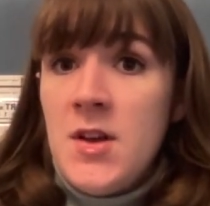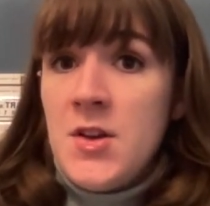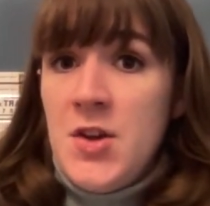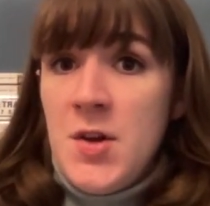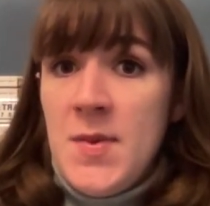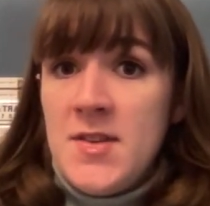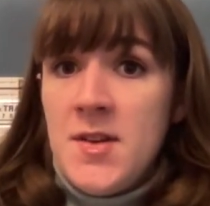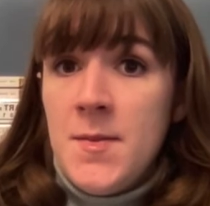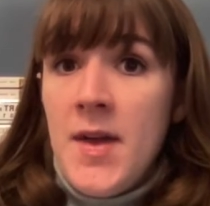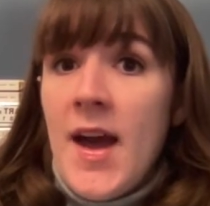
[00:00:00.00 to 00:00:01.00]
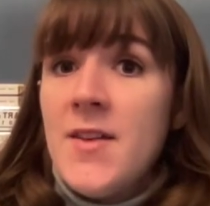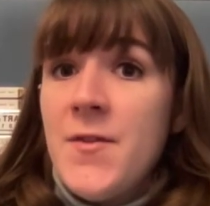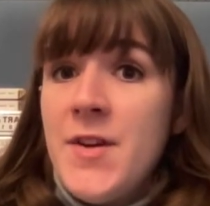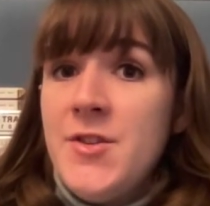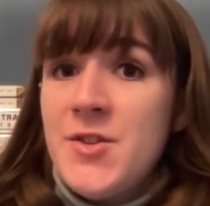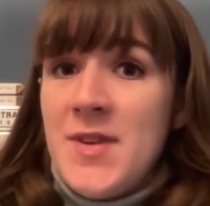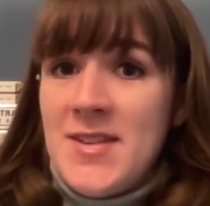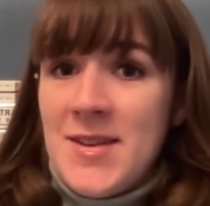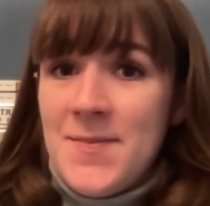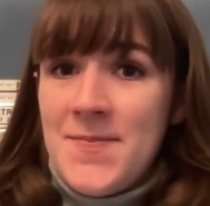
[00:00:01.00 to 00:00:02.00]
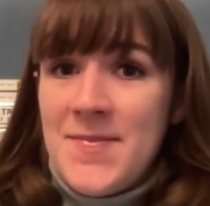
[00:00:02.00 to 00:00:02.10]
Cubism, and Futurism.